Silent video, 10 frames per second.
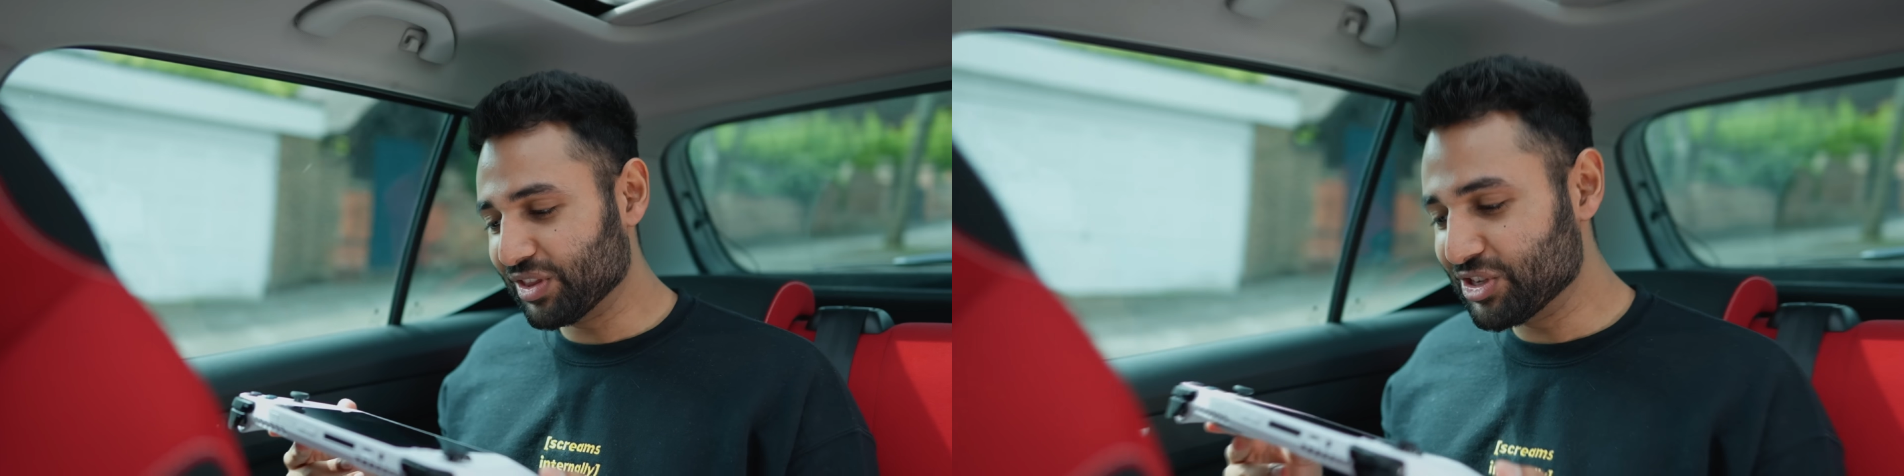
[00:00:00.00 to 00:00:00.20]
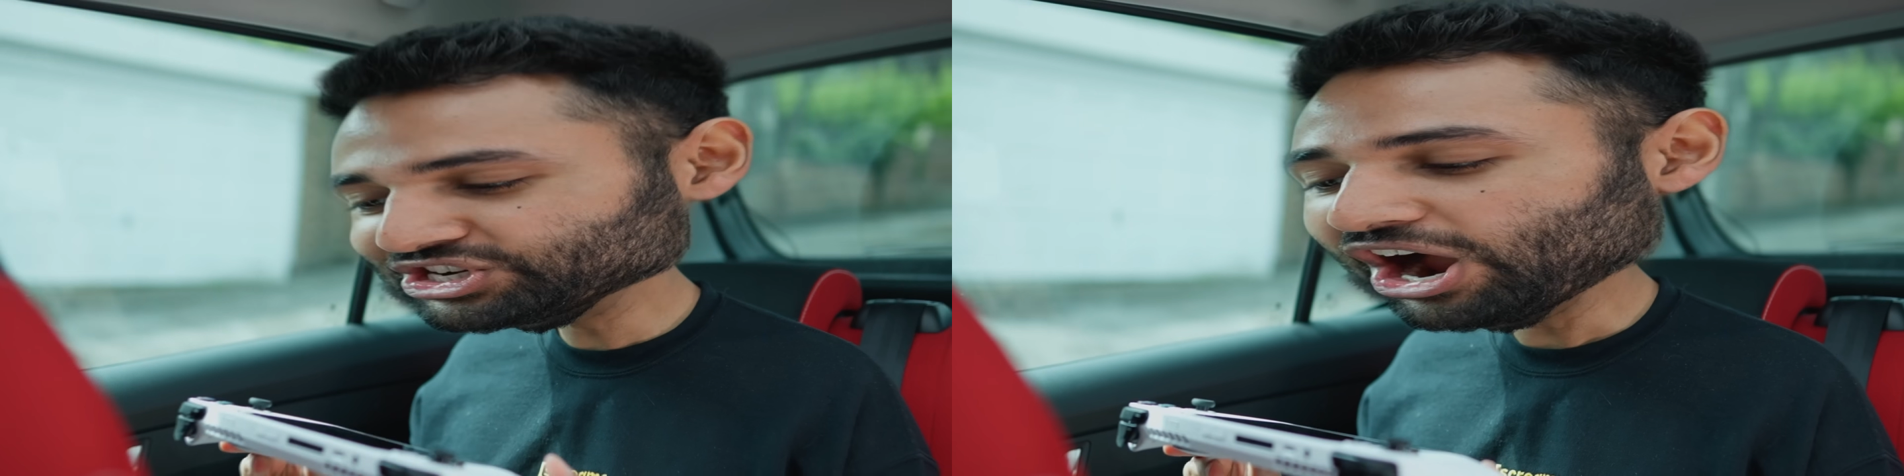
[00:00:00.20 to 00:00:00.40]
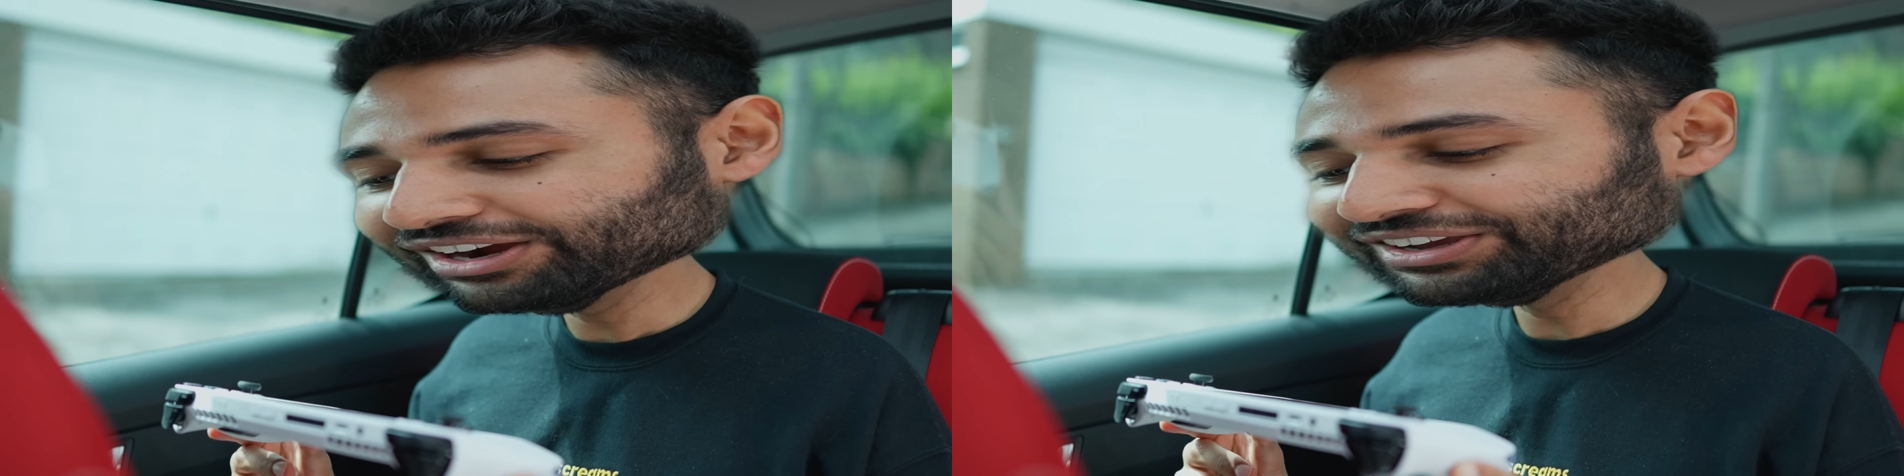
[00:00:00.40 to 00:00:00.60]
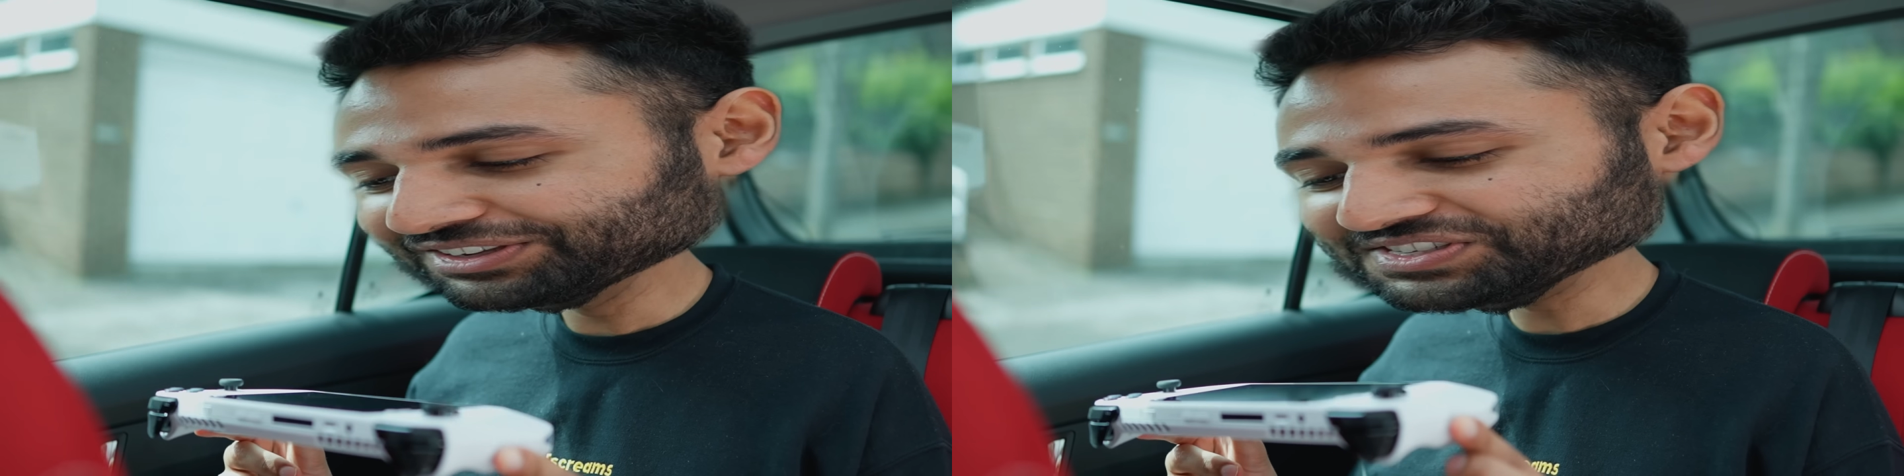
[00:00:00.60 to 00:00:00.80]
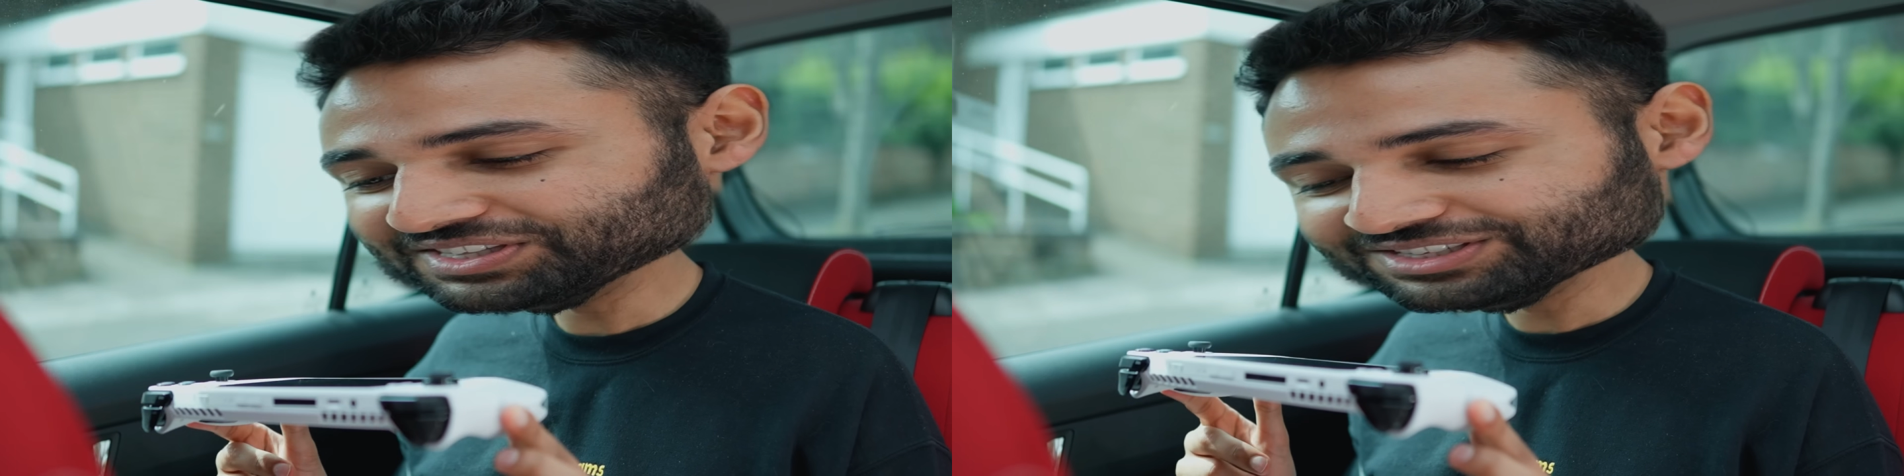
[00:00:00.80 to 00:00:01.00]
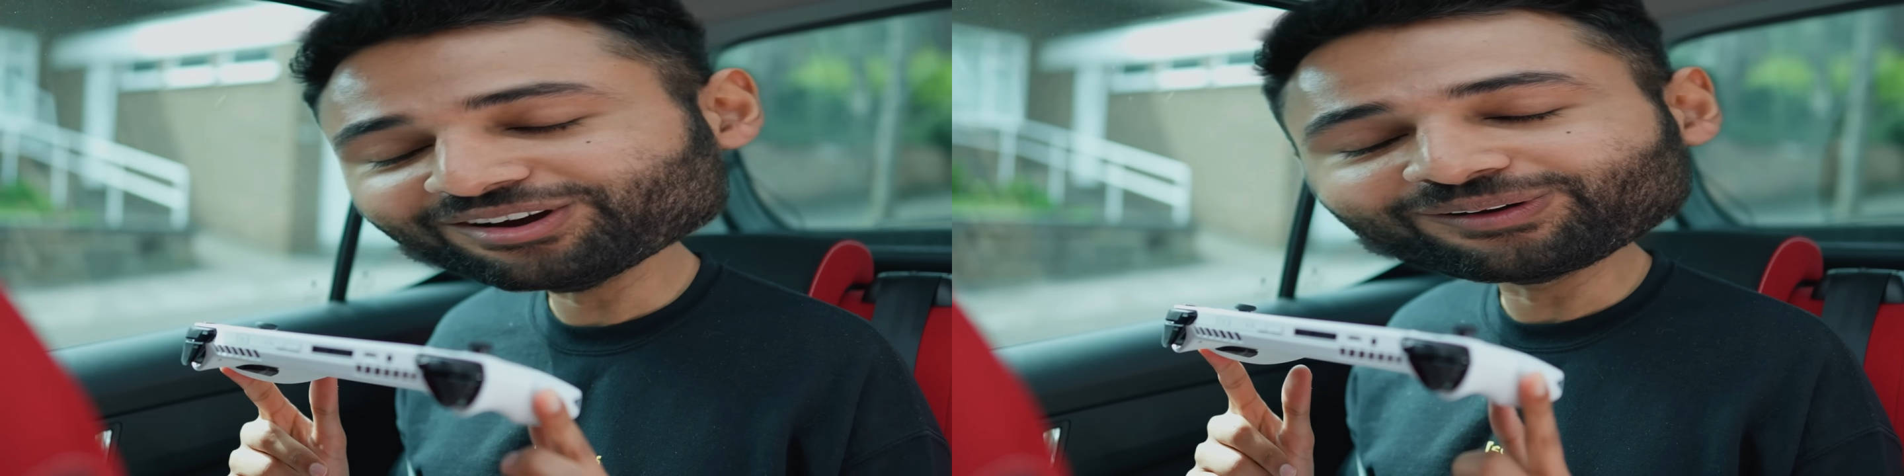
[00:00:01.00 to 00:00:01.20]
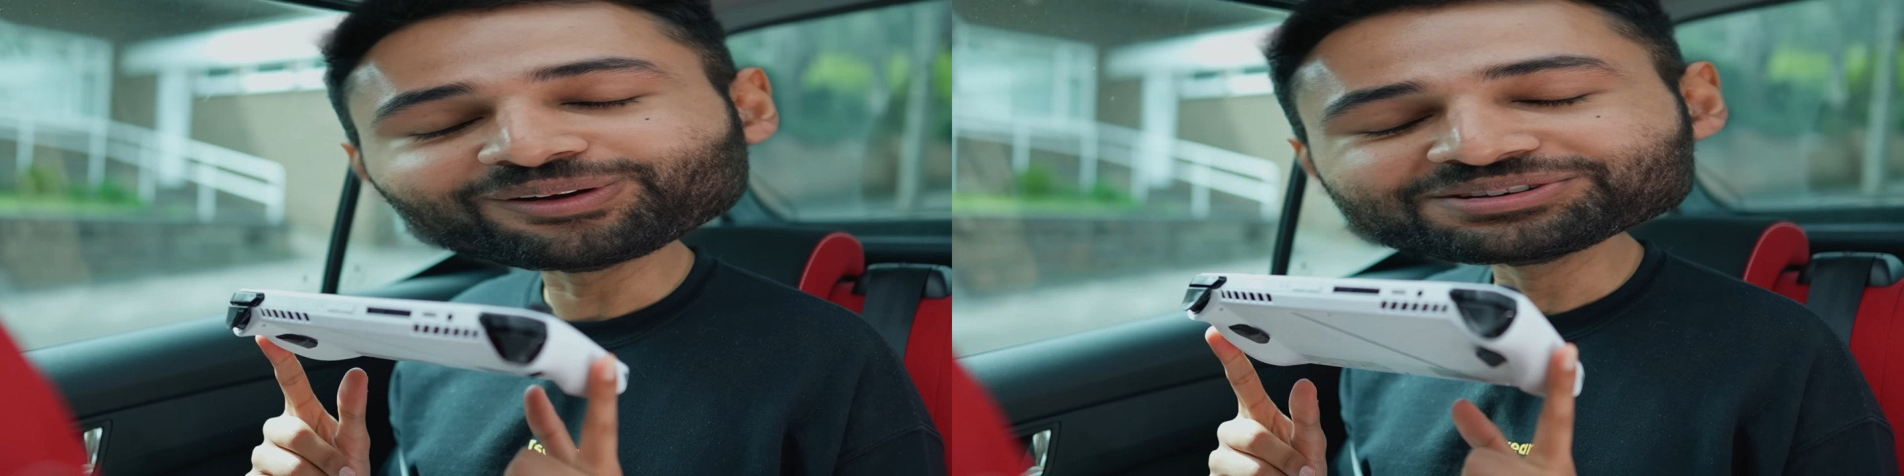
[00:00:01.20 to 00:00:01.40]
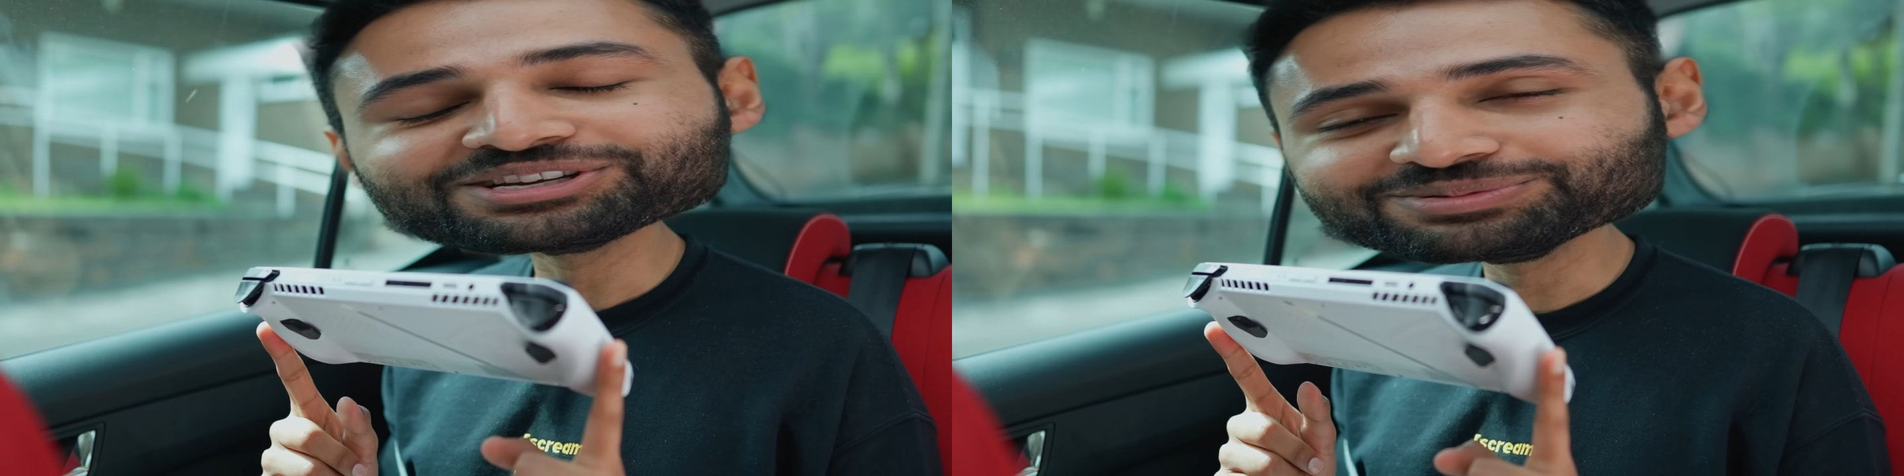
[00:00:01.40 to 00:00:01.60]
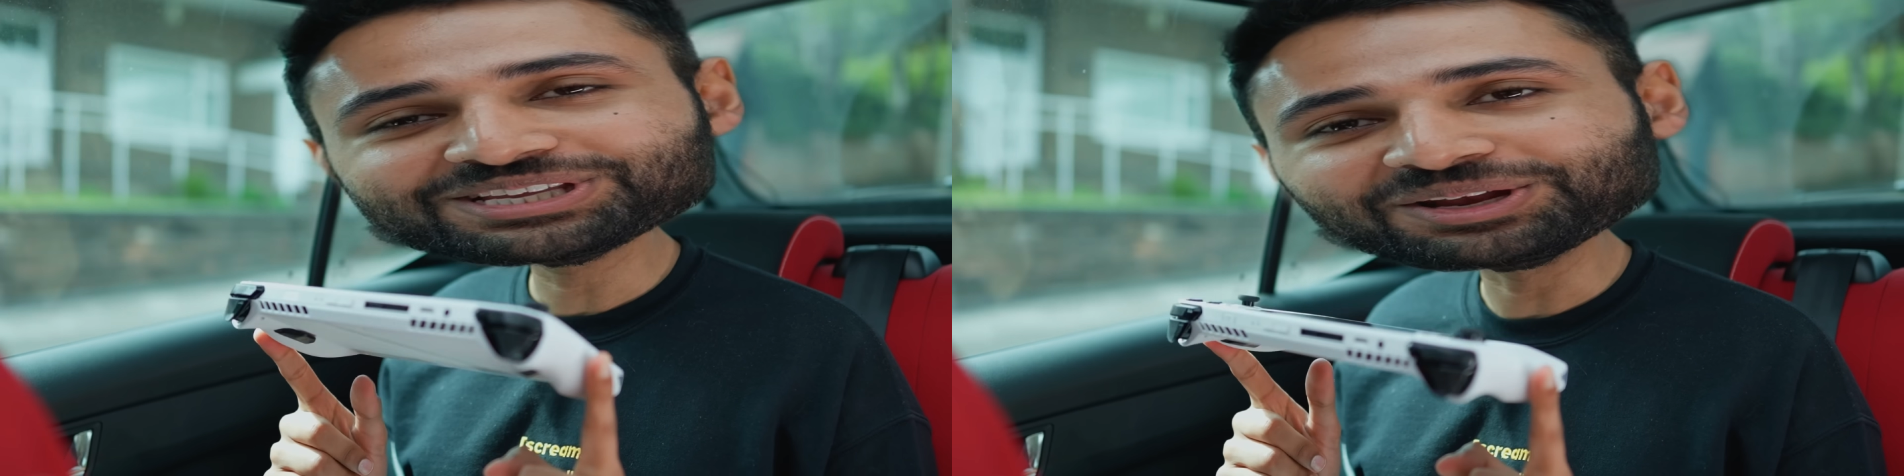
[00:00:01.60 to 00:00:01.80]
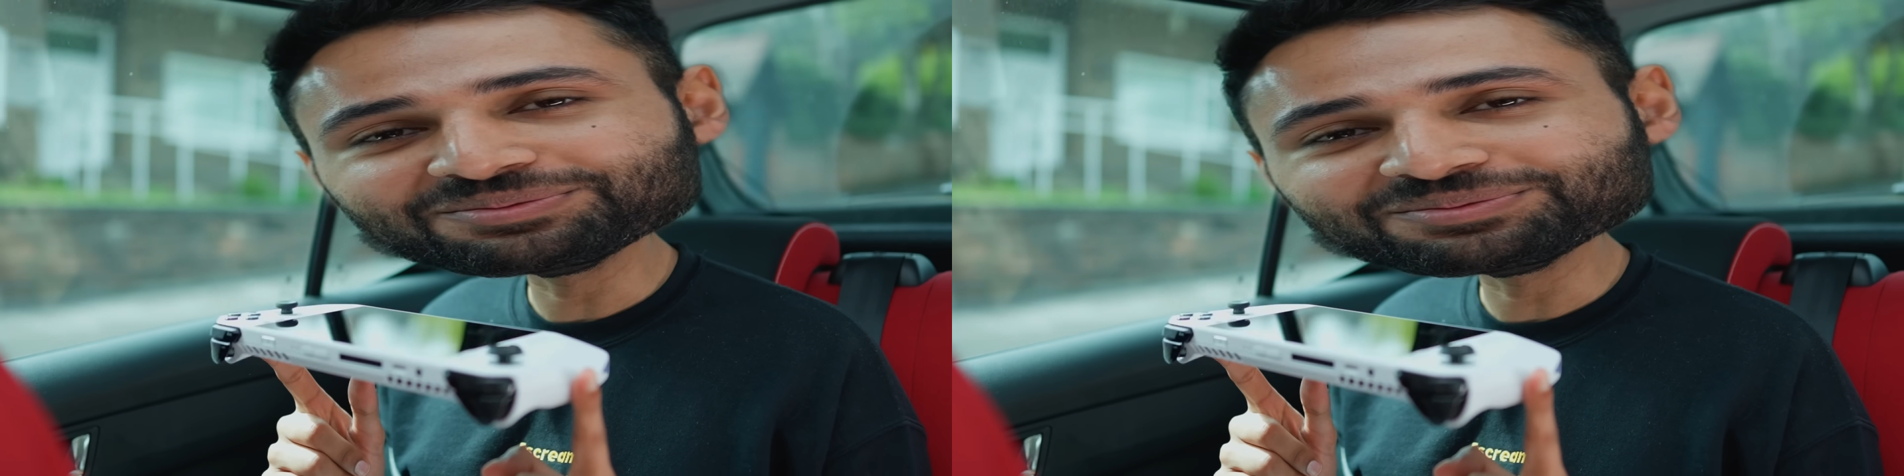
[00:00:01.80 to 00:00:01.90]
chungus this ROG was going to